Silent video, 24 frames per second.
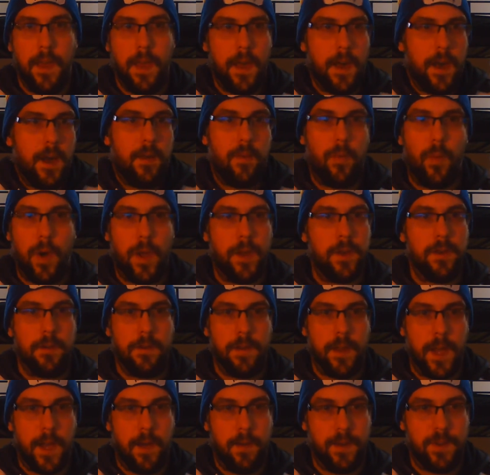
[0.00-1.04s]
on what new
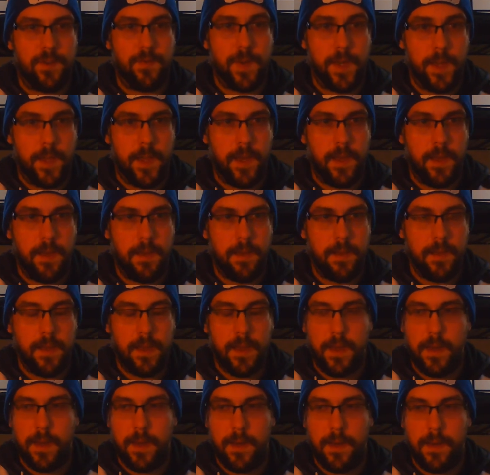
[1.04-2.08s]
knowledge really
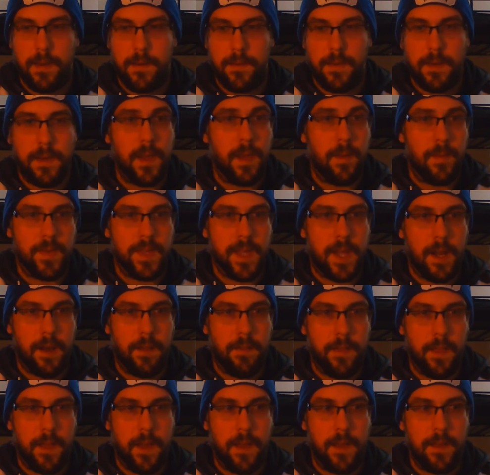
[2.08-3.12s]
comes out
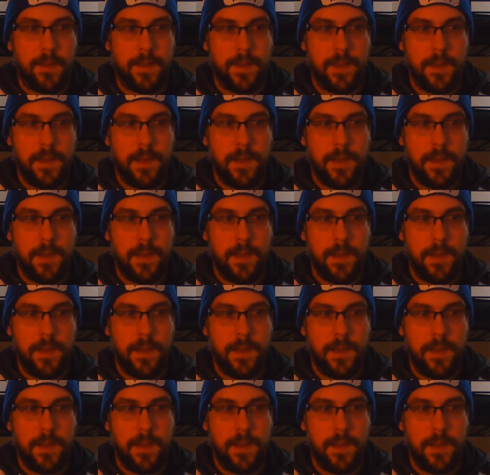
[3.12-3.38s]
of that.